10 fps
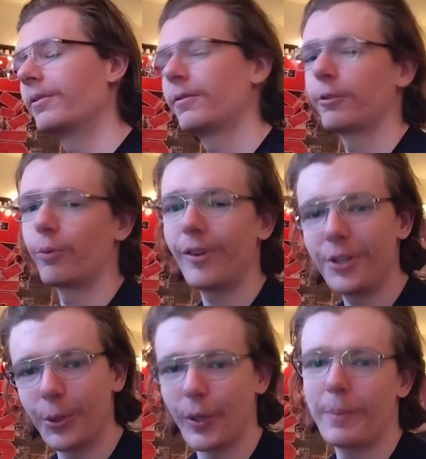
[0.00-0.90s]
For
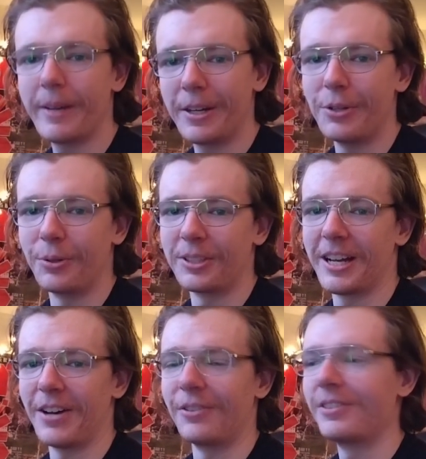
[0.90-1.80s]
one, you remade
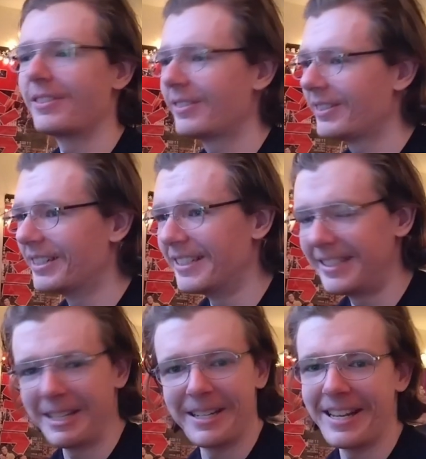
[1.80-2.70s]
Nuketown.
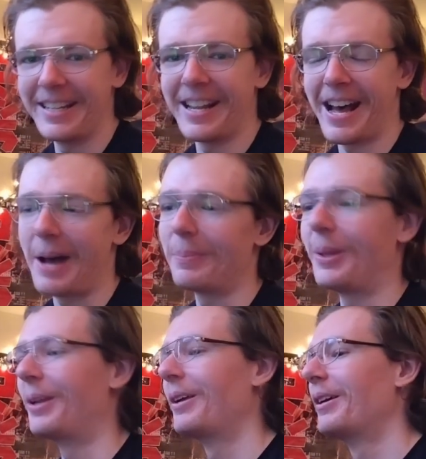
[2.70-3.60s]
Didn't need to
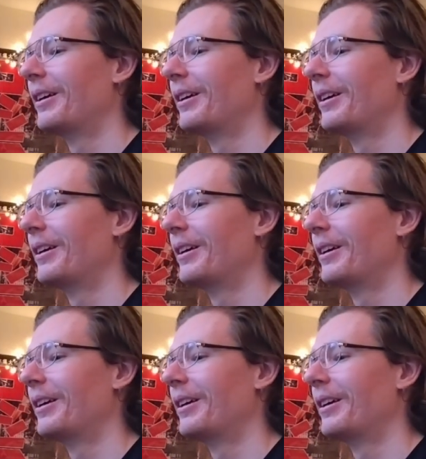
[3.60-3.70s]
happen.